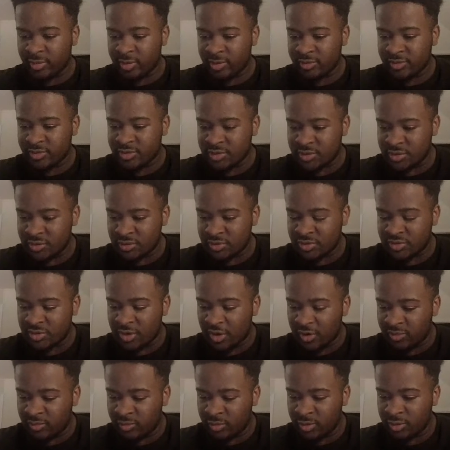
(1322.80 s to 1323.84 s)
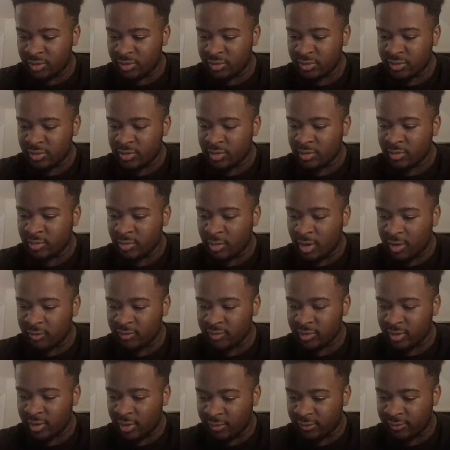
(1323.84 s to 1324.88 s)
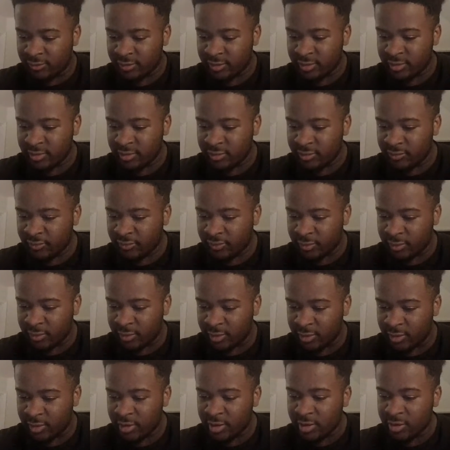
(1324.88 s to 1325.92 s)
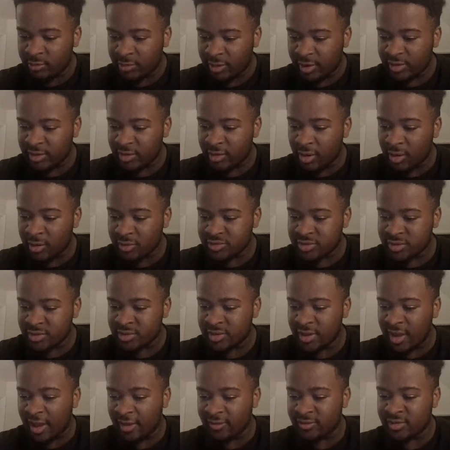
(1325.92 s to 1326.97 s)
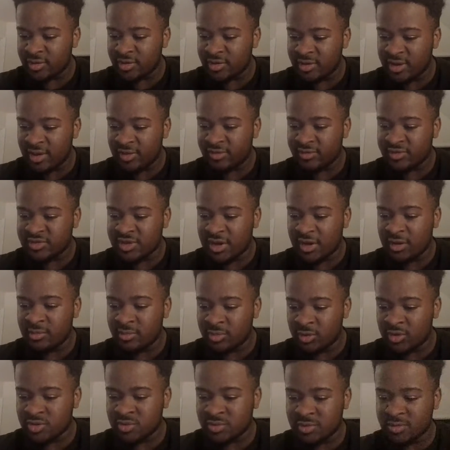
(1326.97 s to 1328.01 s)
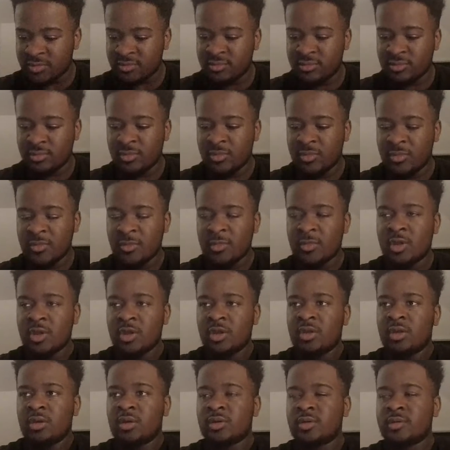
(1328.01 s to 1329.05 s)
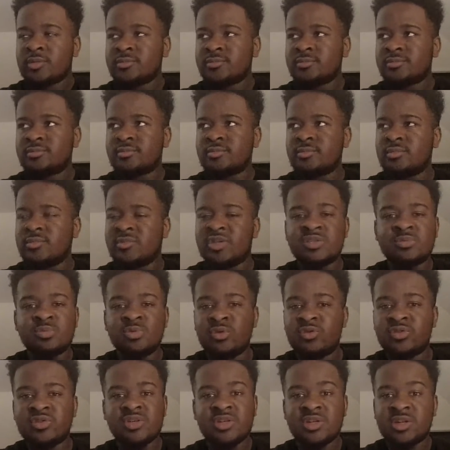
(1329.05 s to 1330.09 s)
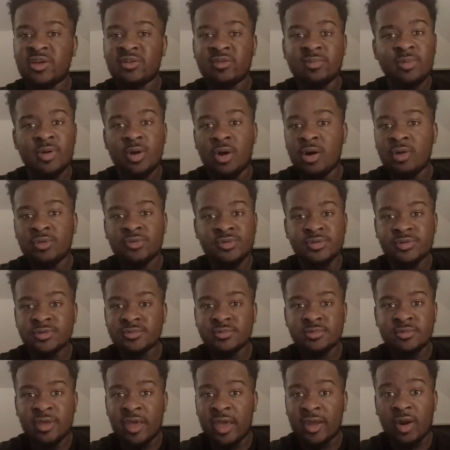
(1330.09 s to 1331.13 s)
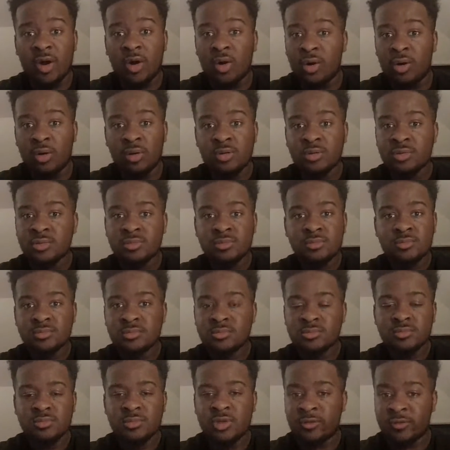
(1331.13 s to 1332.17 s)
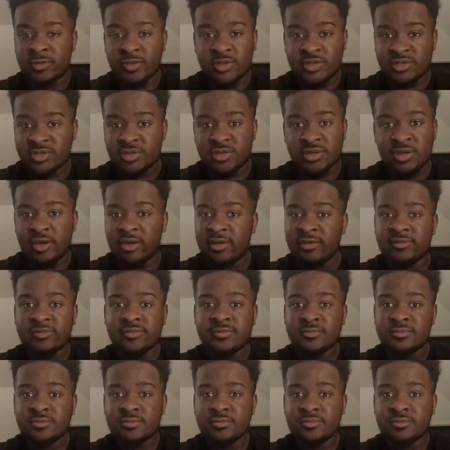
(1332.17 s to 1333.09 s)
Panther 2 sophomore Marvel effort for greatly altered after the death of Chadwick Boseman. This movie should have never been altered at all. It really shouldn't have.